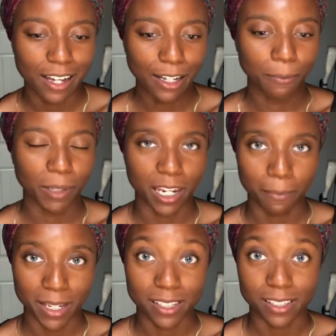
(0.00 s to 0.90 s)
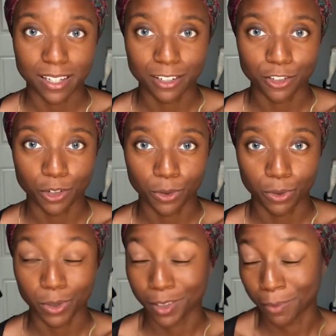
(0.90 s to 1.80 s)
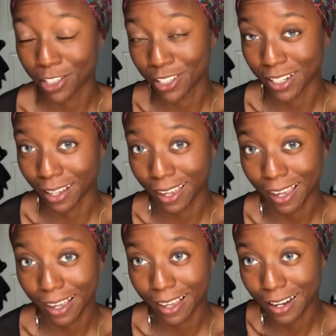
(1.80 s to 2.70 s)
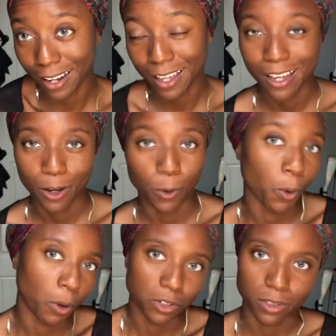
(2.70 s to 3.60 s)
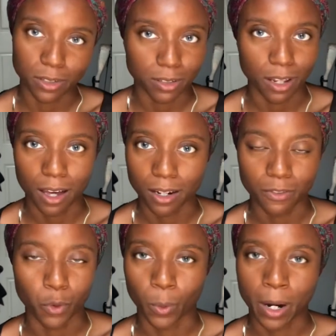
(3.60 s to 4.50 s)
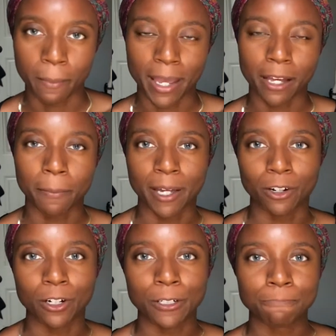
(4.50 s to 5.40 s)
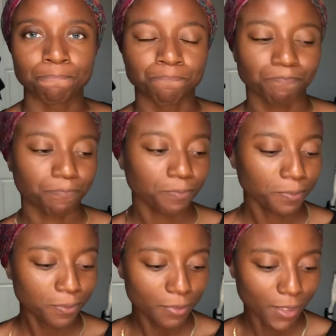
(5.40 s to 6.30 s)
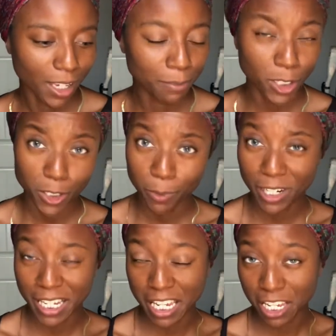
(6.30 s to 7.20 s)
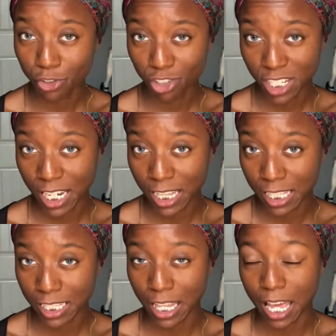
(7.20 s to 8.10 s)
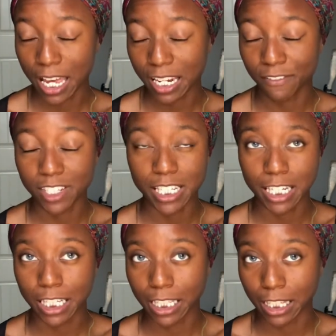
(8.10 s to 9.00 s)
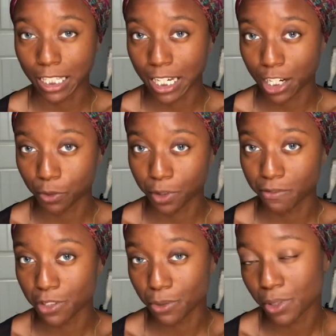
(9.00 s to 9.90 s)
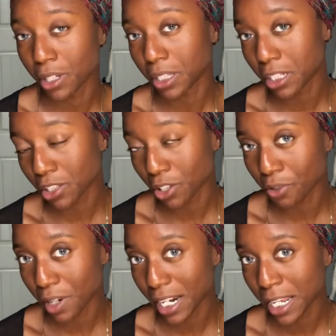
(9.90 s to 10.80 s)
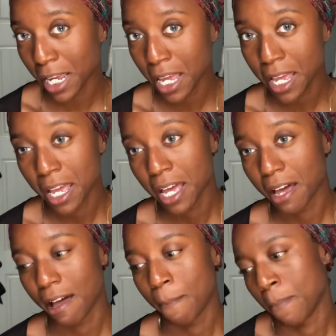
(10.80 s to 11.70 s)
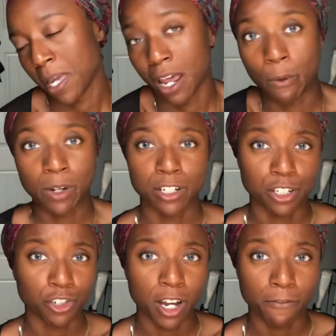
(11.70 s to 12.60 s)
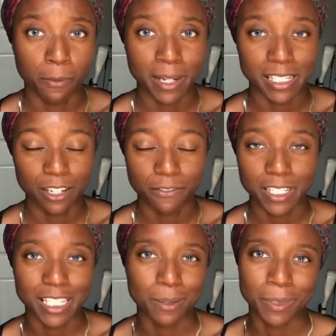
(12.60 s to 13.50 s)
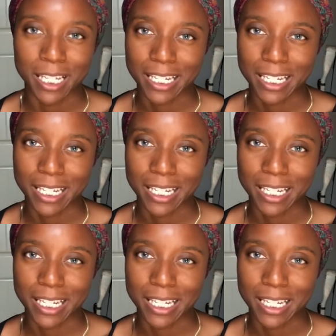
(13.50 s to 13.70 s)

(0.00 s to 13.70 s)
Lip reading: letting my skin show through as much as I can, or just not even wearing makeup at all. So I was pretty interested in this line. I've seen a lot of reviews on this already, and I wanted to try it for myself. It seems like